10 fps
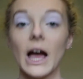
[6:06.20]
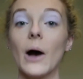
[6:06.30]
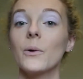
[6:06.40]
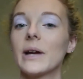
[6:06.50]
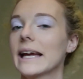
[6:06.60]

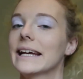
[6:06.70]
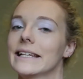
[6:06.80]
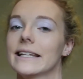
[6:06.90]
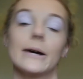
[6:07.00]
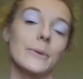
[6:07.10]
Okay,
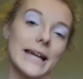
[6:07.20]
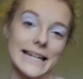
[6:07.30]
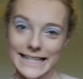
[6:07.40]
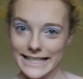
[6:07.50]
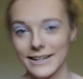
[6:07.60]
so now we get
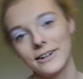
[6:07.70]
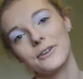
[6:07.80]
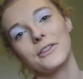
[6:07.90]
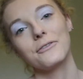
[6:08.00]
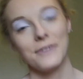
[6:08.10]
to start on
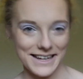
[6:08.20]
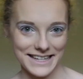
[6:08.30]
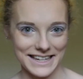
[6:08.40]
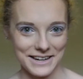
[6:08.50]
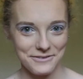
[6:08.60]
the fun
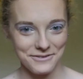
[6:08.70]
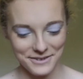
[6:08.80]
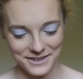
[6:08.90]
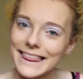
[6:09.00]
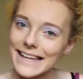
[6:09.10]
stuff.
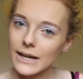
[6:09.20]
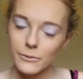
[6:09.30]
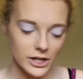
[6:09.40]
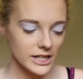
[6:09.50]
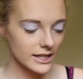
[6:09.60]
I think I'm
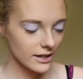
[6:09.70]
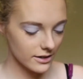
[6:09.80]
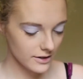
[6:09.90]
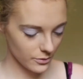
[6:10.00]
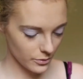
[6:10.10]
going to
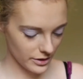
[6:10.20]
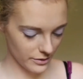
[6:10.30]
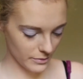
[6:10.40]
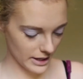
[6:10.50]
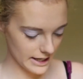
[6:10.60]
start with
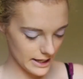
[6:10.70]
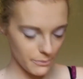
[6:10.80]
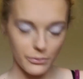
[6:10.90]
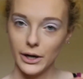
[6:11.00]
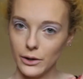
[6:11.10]
my
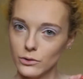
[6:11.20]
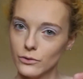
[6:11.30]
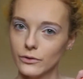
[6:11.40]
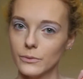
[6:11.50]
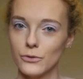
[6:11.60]
Proud
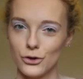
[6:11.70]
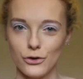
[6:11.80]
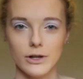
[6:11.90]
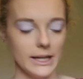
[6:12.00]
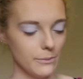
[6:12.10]
from
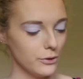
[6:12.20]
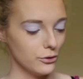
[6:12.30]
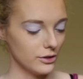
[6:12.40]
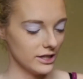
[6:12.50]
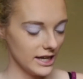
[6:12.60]
Jolie
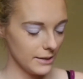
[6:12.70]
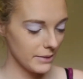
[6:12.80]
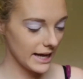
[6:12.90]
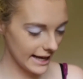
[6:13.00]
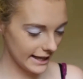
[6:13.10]
Beauty
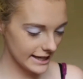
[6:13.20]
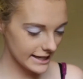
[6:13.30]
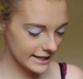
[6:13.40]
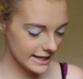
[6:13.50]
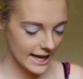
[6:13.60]

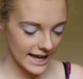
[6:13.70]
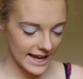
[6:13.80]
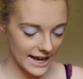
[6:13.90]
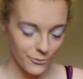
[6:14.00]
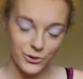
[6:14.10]
palette,
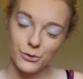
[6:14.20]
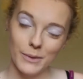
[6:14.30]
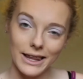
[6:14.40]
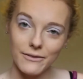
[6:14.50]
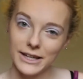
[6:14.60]
which my
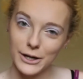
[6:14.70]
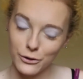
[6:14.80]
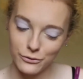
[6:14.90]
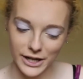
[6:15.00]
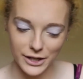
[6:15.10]
lovely
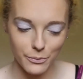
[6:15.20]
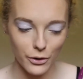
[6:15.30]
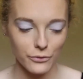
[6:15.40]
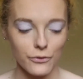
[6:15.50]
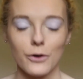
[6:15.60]
girlfriend
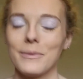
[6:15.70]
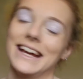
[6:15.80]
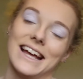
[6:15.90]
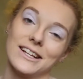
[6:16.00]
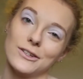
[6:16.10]
bought for me,
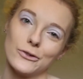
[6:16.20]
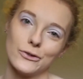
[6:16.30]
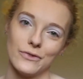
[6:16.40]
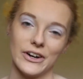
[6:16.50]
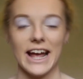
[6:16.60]
and it's also
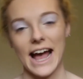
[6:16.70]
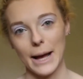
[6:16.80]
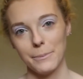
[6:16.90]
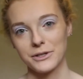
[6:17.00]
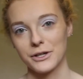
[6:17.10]
very
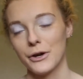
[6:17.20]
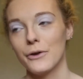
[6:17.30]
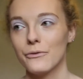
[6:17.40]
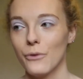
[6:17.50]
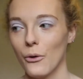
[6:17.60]
apt
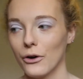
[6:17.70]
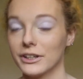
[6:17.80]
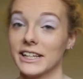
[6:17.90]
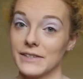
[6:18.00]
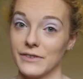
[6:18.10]
for
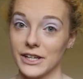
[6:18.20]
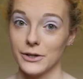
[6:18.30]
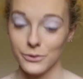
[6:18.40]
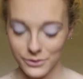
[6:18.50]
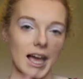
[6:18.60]
this
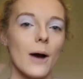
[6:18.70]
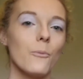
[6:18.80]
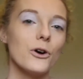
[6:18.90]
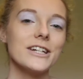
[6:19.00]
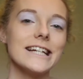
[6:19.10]
video. I'm
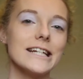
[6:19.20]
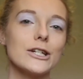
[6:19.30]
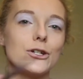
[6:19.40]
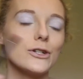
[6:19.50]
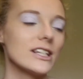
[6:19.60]
wanting to
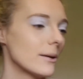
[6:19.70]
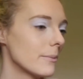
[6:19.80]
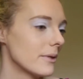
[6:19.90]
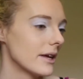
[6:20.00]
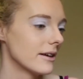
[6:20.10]
do
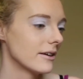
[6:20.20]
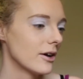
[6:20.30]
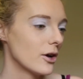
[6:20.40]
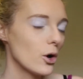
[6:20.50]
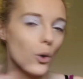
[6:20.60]
something
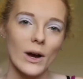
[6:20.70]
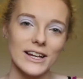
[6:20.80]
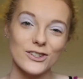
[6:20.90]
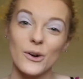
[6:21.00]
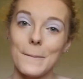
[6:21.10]
quite
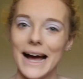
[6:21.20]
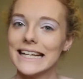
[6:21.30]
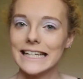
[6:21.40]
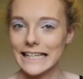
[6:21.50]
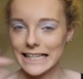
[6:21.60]

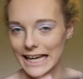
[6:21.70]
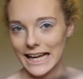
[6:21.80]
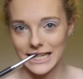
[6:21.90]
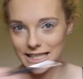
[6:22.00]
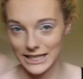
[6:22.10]
dramatic
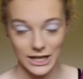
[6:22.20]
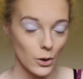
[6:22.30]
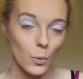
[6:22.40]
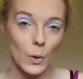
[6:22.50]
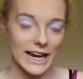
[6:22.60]
and
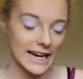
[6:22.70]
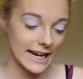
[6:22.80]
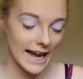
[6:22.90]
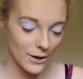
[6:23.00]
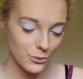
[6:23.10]

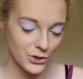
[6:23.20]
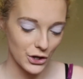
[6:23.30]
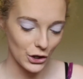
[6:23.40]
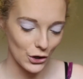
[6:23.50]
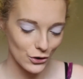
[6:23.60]
winging out a
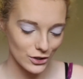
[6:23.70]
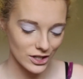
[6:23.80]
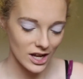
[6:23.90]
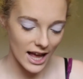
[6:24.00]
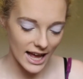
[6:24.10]
lot.
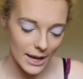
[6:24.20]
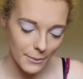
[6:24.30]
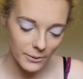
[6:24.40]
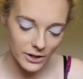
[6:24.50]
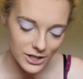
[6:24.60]
I'm
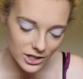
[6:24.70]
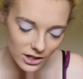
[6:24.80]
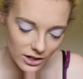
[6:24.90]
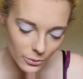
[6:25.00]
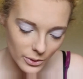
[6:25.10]
going to
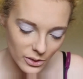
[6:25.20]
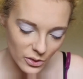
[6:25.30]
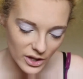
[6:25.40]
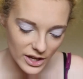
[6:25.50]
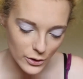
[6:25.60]
start with
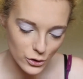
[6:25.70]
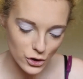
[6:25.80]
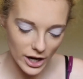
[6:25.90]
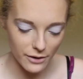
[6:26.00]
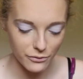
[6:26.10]
the
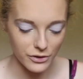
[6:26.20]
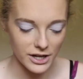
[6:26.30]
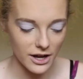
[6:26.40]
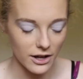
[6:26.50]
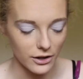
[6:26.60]
Jeffrey
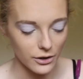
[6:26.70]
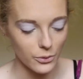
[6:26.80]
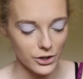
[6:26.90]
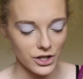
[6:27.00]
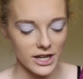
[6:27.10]
colour,
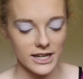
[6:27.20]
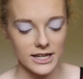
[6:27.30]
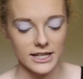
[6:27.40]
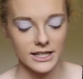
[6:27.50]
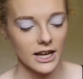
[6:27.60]
which
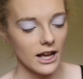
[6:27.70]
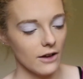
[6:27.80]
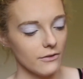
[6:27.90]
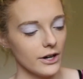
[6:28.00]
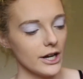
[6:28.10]
is a
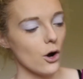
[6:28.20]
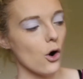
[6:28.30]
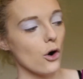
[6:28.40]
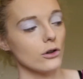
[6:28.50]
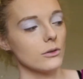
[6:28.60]
very
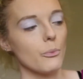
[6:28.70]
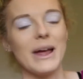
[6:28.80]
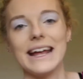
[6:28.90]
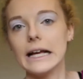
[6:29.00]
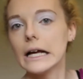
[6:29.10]
hot
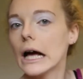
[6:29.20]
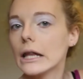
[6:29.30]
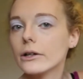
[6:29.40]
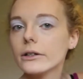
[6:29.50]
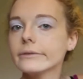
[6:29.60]
pink
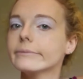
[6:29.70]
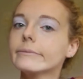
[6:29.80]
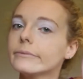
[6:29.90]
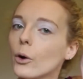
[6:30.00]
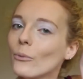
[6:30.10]
colour.
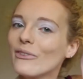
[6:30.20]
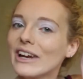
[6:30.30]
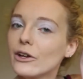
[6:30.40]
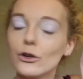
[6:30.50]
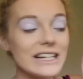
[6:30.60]

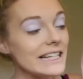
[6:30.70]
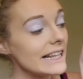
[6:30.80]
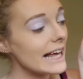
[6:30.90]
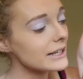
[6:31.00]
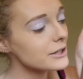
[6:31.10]
Hopefully you can see
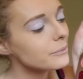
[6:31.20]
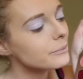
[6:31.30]
that.